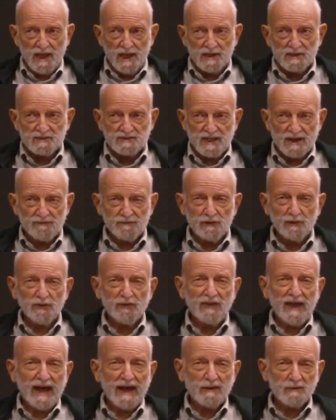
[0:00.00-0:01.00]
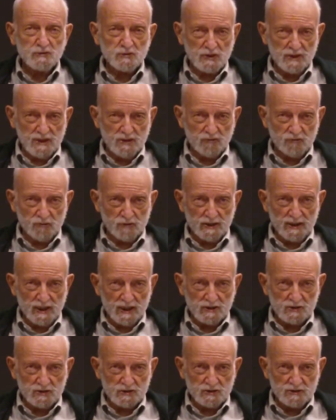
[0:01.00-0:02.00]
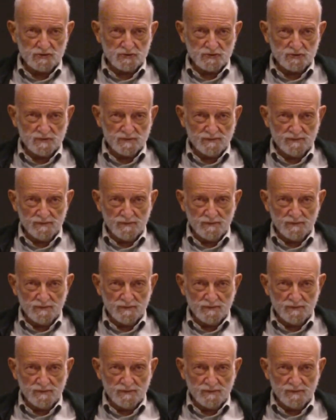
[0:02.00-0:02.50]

several thousand introductions